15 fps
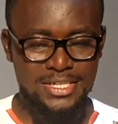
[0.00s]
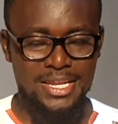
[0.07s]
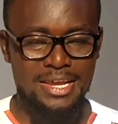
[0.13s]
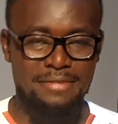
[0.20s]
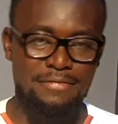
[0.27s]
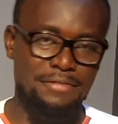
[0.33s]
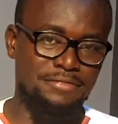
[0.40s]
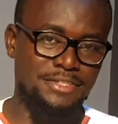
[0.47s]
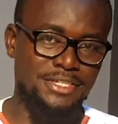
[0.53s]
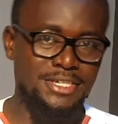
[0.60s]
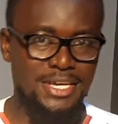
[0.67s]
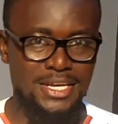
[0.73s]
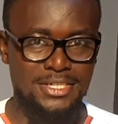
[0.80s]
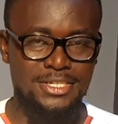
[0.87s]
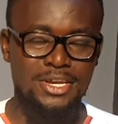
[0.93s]
is like 50
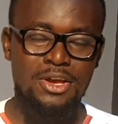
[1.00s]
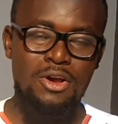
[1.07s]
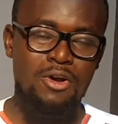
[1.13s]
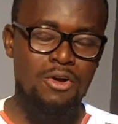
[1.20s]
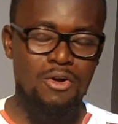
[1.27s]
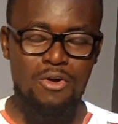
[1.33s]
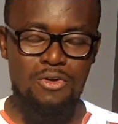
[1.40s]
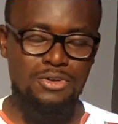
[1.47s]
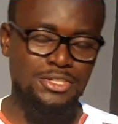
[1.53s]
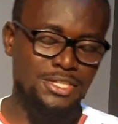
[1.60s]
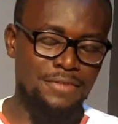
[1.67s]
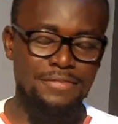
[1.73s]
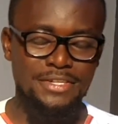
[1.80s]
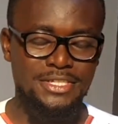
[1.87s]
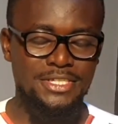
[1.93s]
years or
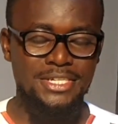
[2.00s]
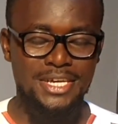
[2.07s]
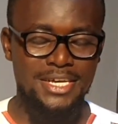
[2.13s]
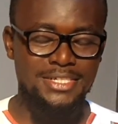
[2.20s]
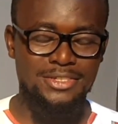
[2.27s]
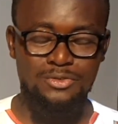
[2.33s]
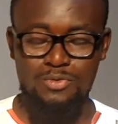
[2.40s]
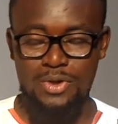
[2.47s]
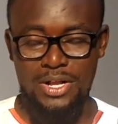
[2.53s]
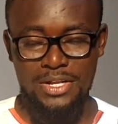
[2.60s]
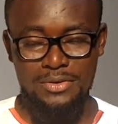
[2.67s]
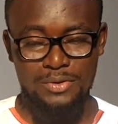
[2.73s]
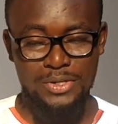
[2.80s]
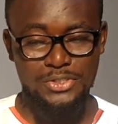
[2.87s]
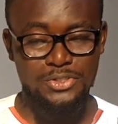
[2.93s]
70 years.
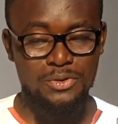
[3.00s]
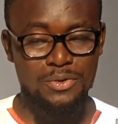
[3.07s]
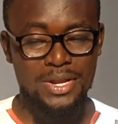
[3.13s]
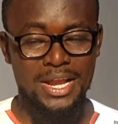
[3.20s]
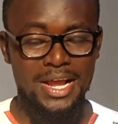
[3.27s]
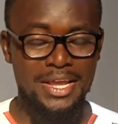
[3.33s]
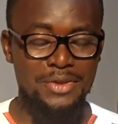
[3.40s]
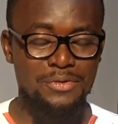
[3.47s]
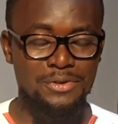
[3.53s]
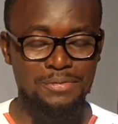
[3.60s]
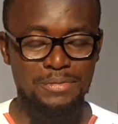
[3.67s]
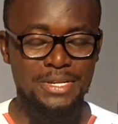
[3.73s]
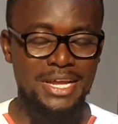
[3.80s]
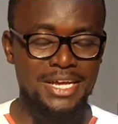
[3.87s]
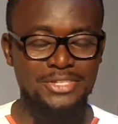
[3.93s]
While when someone argued with
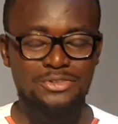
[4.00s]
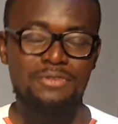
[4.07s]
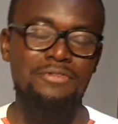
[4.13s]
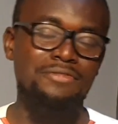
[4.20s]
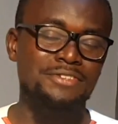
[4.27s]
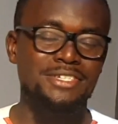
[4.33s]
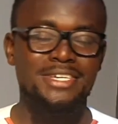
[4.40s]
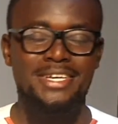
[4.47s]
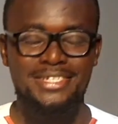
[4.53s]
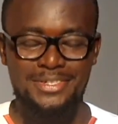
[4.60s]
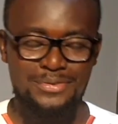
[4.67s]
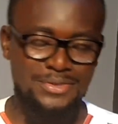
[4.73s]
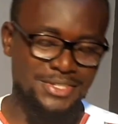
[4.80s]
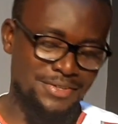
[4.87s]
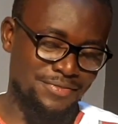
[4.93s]
me that it's not 50 years,
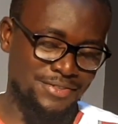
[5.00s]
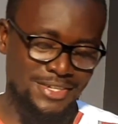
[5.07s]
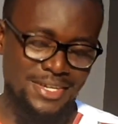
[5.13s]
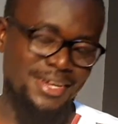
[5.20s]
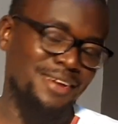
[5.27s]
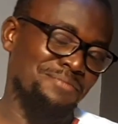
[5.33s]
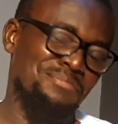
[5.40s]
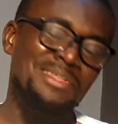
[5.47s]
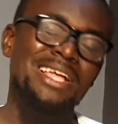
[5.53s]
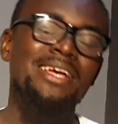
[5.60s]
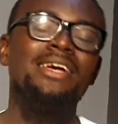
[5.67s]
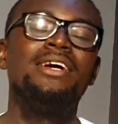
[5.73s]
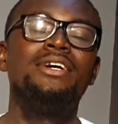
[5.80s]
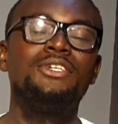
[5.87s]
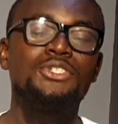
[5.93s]
it was 70 years.
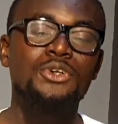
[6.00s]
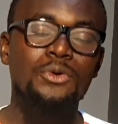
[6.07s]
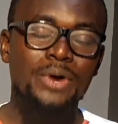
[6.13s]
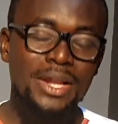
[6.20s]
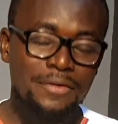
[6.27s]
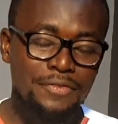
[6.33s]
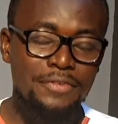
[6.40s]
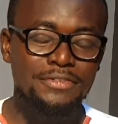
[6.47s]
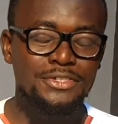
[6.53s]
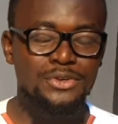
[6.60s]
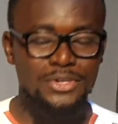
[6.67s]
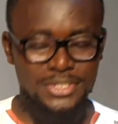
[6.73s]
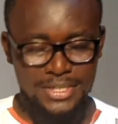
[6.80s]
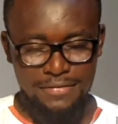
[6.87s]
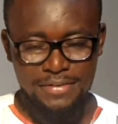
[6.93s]
So whether 50
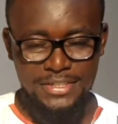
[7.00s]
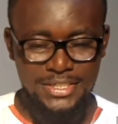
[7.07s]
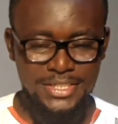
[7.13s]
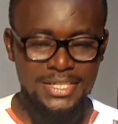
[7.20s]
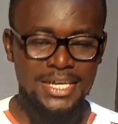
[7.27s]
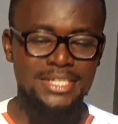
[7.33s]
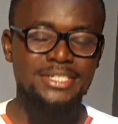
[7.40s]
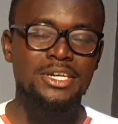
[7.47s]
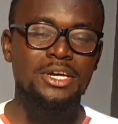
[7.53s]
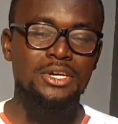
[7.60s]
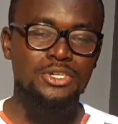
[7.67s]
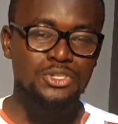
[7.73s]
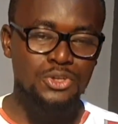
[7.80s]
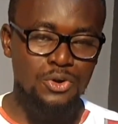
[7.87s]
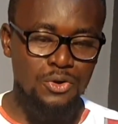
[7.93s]
or 70 years.
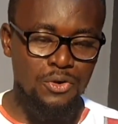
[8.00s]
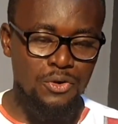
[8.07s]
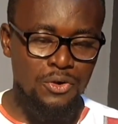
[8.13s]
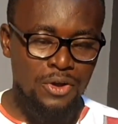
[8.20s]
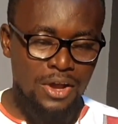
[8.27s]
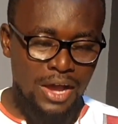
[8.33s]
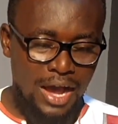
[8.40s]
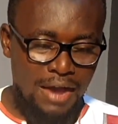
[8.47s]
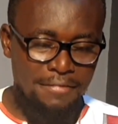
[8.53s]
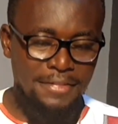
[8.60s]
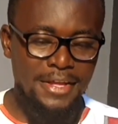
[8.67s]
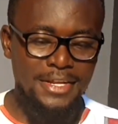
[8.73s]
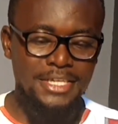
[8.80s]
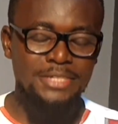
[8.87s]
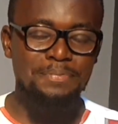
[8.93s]
So
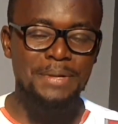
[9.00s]
after this